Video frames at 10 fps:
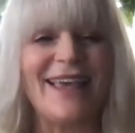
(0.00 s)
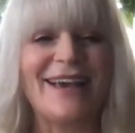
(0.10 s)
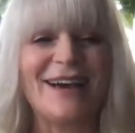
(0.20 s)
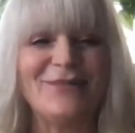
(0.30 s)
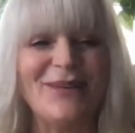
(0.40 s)
they
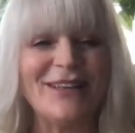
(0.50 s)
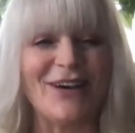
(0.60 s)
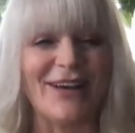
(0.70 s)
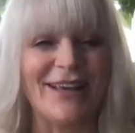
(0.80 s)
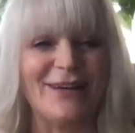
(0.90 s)
could be
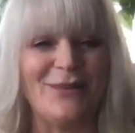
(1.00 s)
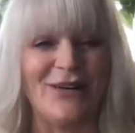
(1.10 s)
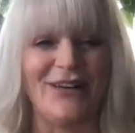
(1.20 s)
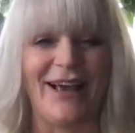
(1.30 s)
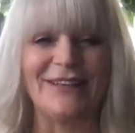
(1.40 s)
talking
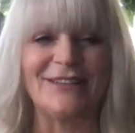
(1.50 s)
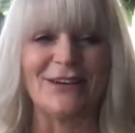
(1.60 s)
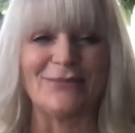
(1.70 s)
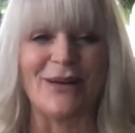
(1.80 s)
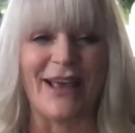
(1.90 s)
about next
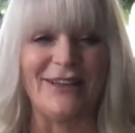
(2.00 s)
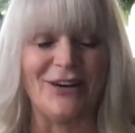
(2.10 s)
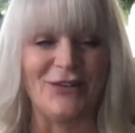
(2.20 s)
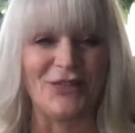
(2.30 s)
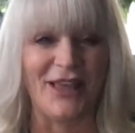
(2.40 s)
year, but I
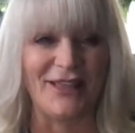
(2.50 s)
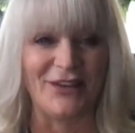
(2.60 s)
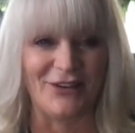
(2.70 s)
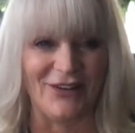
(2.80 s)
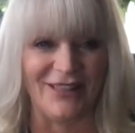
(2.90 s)
don't think
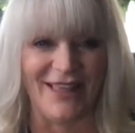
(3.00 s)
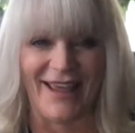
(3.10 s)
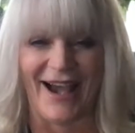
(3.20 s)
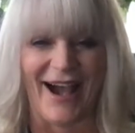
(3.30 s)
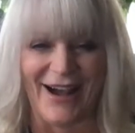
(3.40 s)
they're,
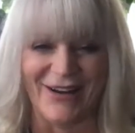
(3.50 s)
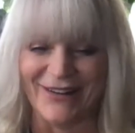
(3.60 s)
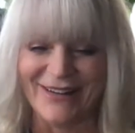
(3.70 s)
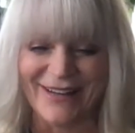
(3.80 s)
they are.